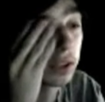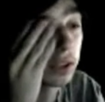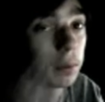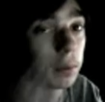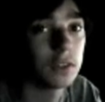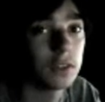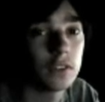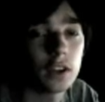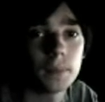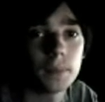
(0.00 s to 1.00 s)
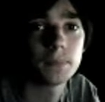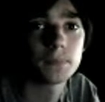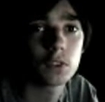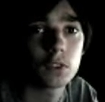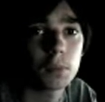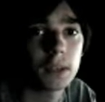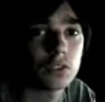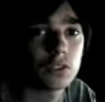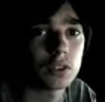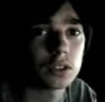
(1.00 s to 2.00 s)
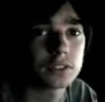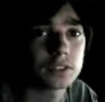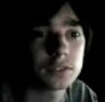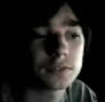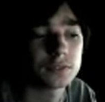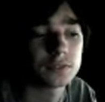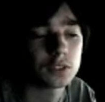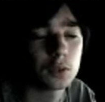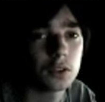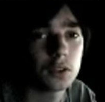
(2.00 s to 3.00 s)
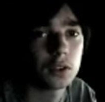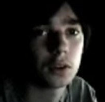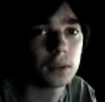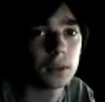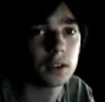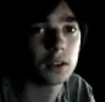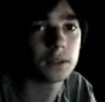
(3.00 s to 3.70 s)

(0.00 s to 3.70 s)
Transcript: my copy of Space Giraffe, a review copy,